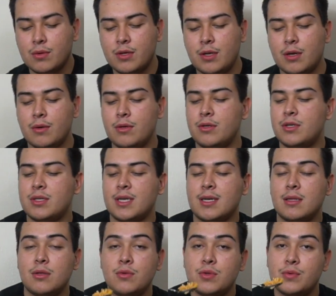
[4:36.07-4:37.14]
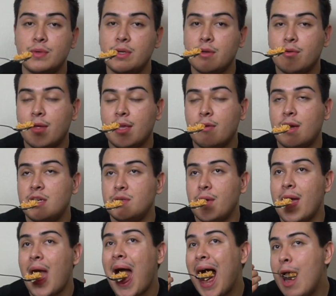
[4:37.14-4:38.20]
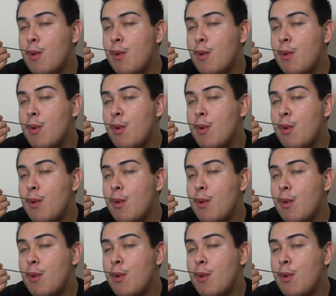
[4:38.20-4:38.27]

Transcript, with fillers: You know, you're just like a loser when you like graduate.